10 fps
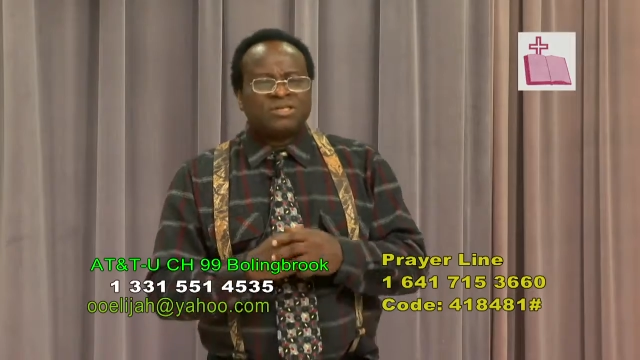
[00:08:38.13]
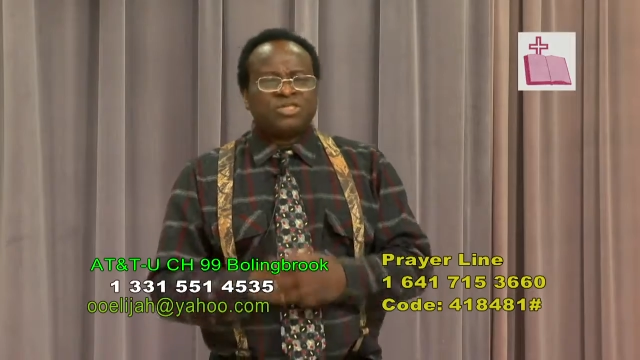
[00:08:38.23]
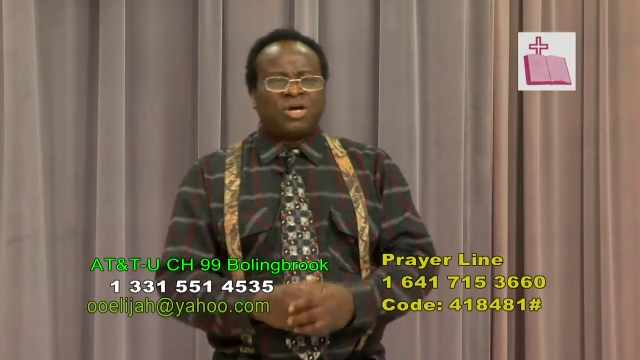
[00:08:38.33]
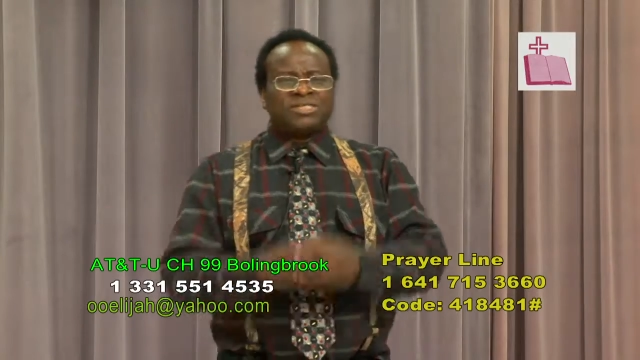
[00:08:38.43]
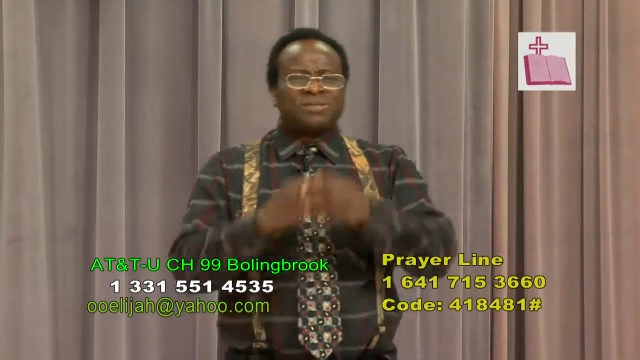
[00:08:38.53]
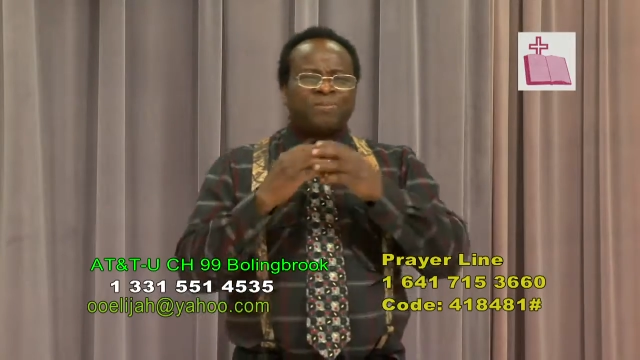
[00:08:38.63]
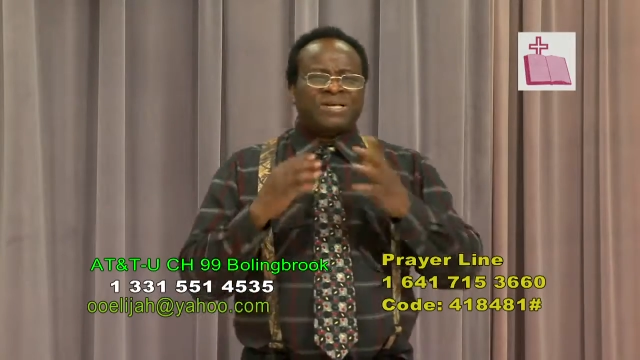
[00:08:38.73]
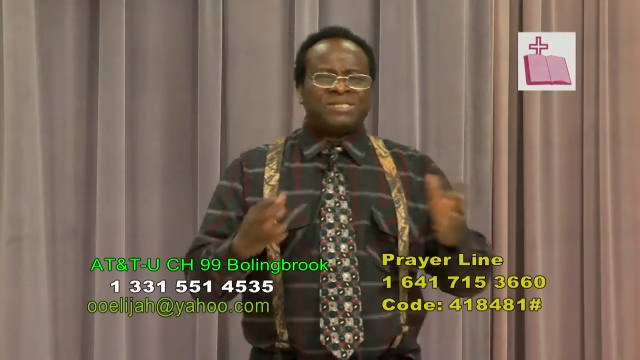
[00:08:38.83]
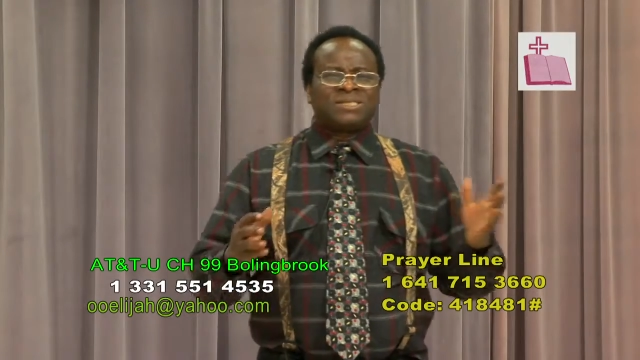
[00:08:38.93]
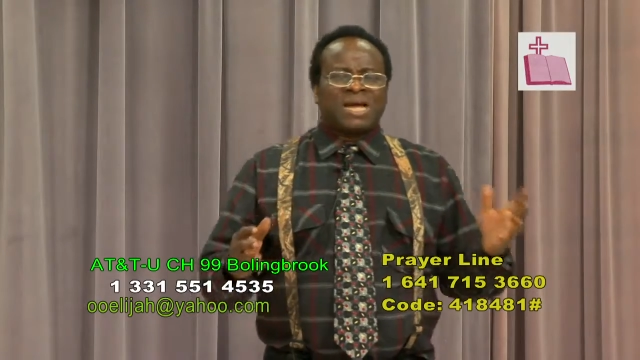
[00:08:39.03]
just
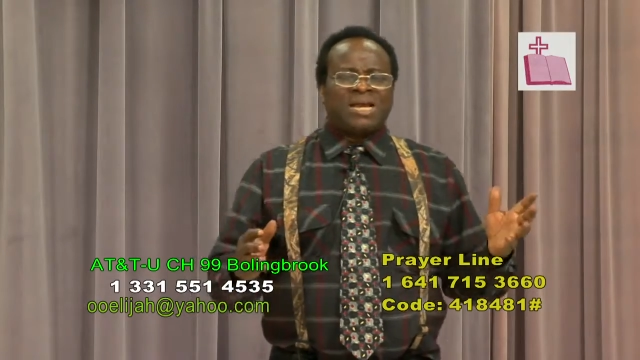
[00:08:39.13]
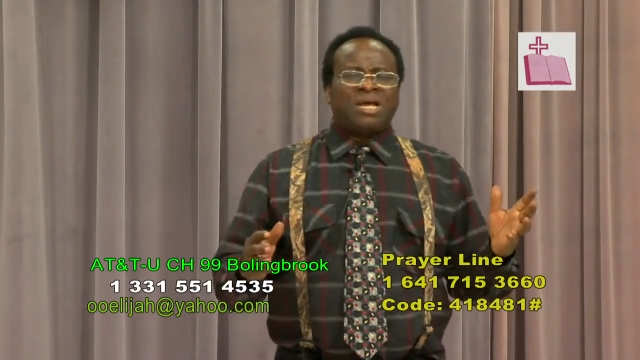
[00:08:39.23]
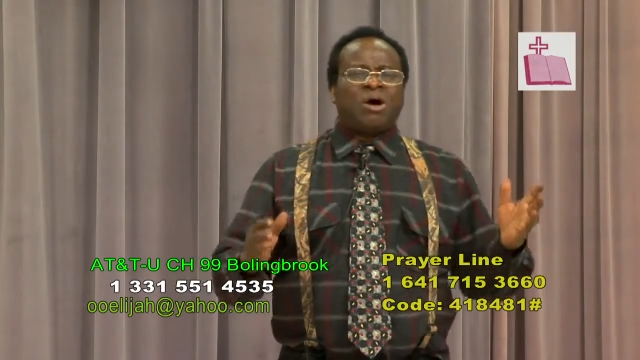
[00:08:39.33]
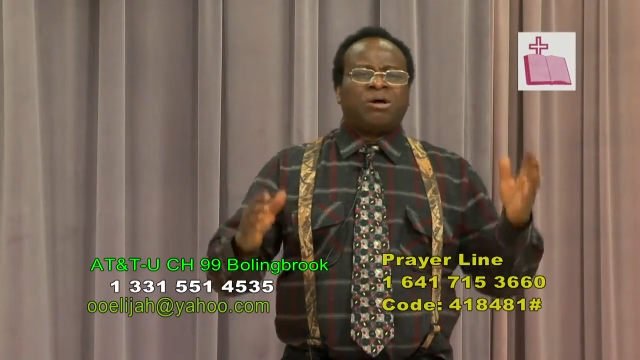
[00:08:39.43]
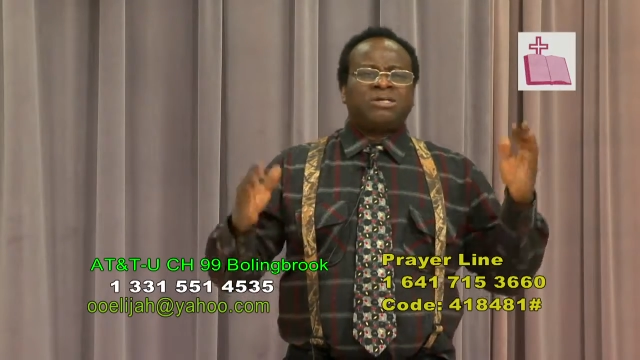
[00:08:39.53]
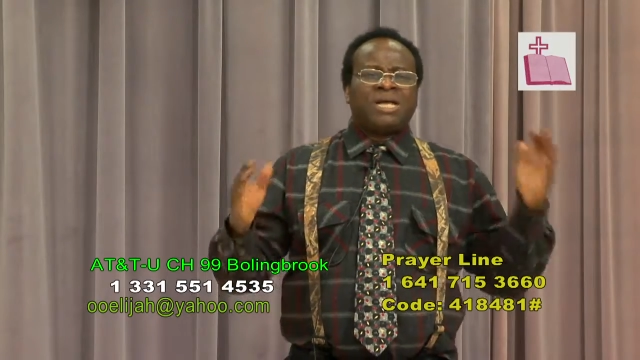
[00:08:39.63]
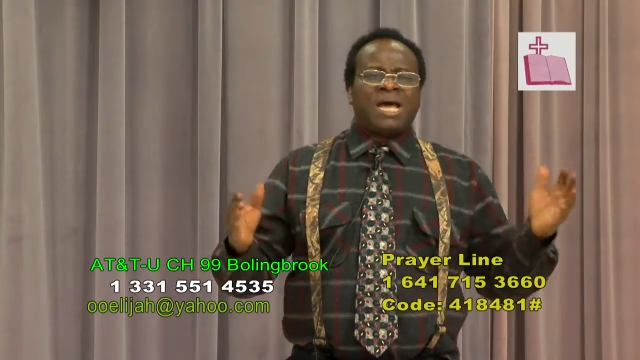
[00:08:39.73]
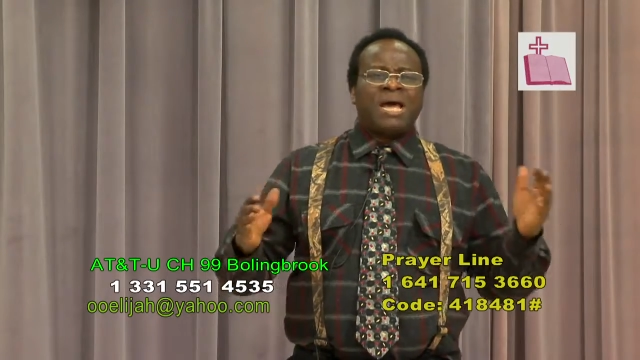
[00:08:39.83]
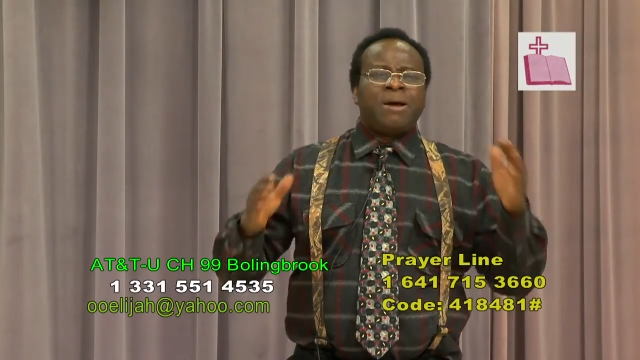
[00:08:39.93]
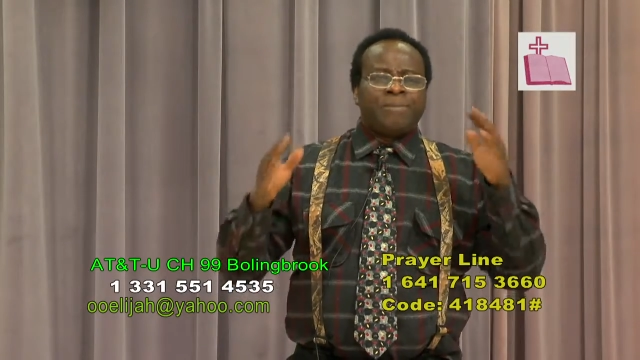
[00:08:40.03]
basically on
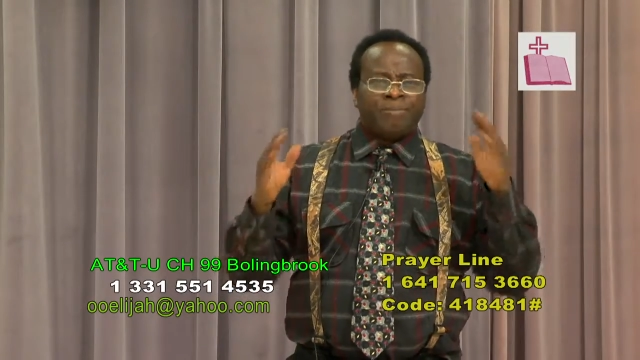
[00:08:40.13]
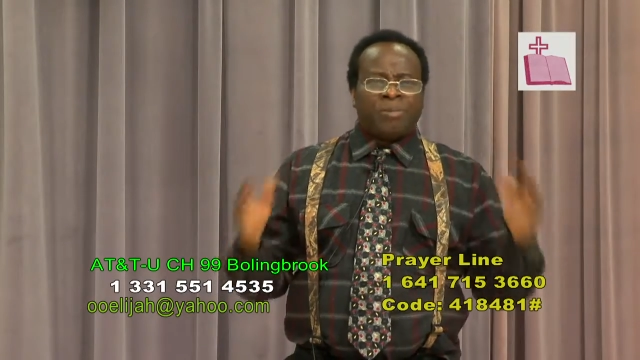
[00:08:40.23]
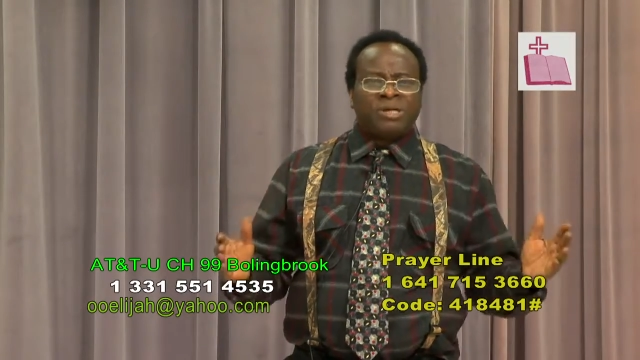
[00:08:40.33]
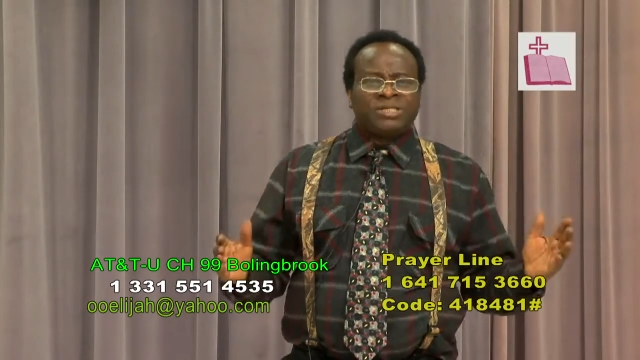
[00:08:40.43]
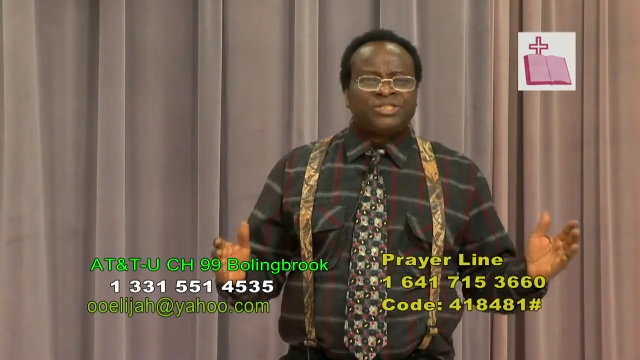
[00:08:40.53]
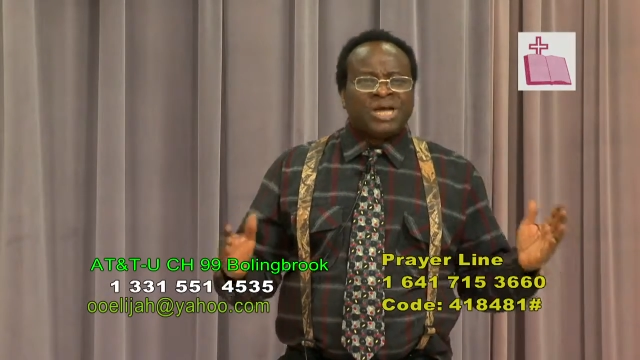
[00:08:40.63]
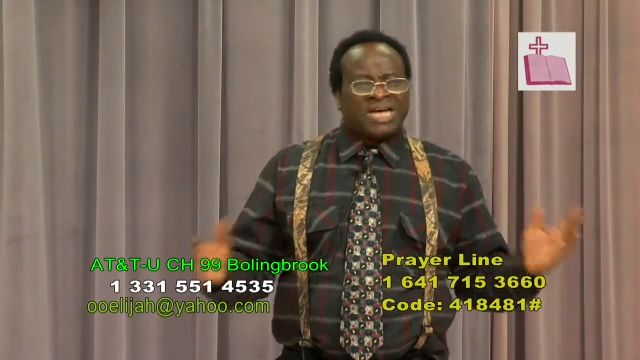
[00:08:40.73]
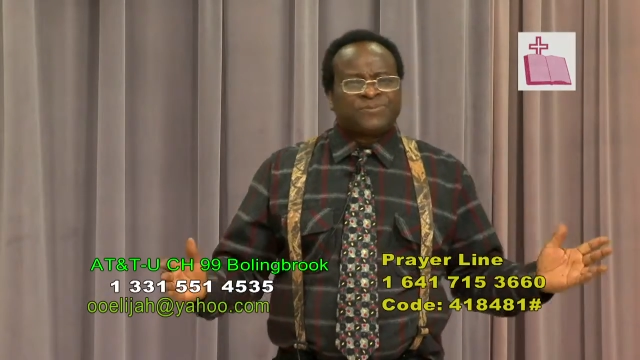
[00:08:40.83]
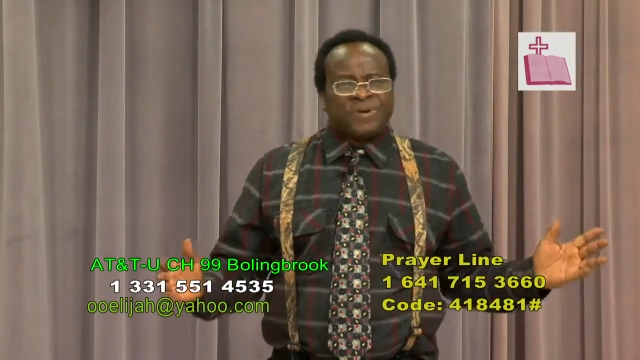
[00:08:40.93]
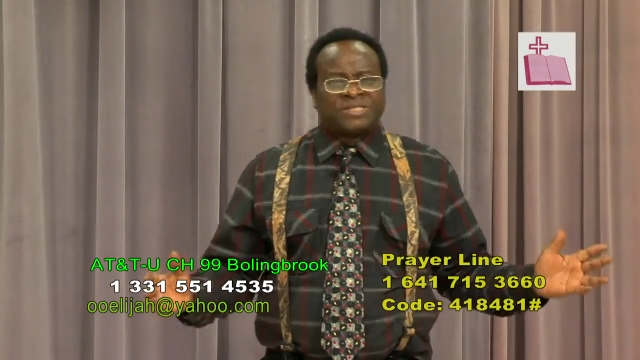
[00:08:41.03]
the monetary
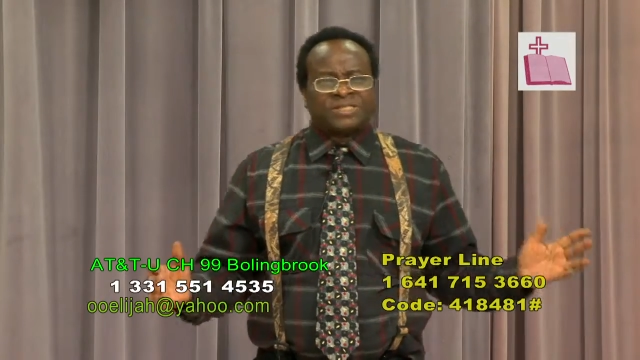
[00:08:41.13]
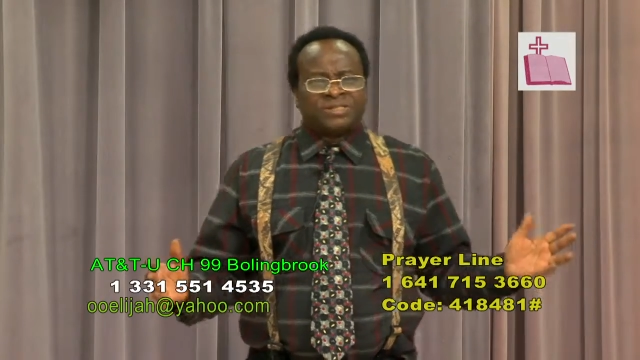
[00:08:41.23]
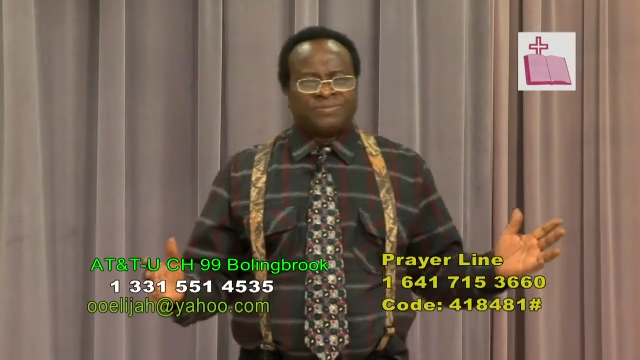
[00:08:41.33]
aspect.